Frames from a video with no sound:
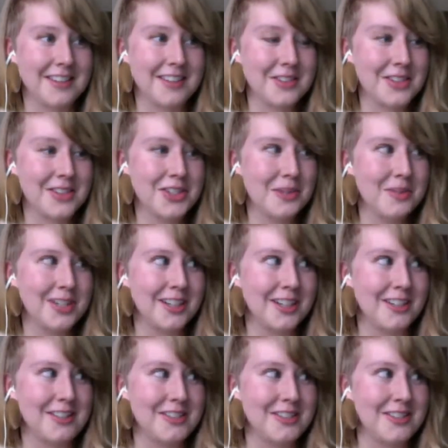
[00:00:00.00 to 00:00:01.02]
a legitimate
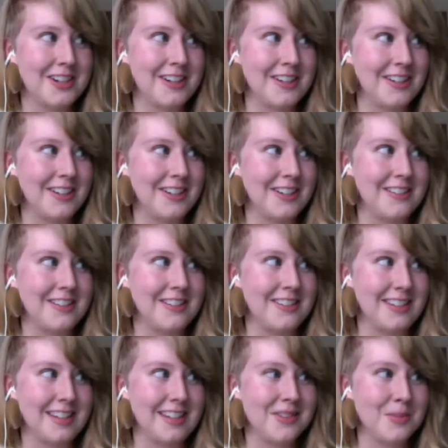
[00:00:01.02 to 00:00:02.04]
concern
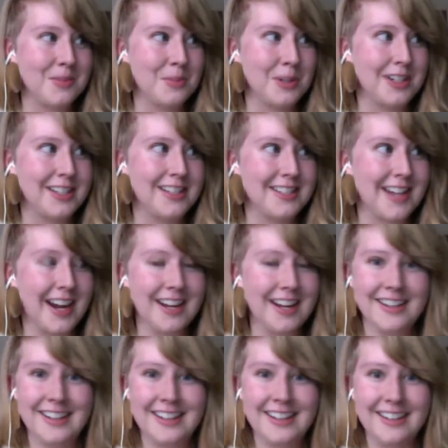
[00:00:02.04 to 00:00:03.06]
because it's pretty
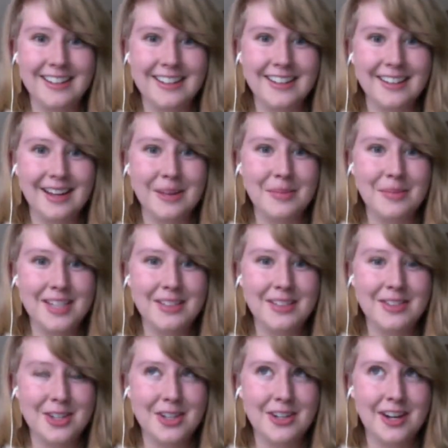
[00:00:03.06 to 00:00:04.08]
tiny. I mean,
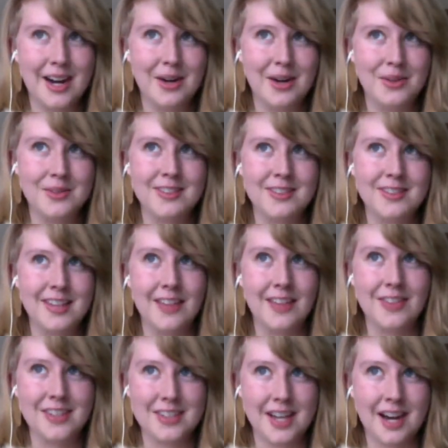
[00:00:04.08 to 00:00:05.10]
Turner House
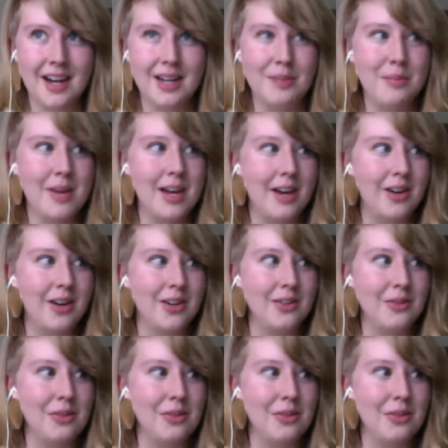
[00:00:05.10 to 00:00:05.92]
at the time held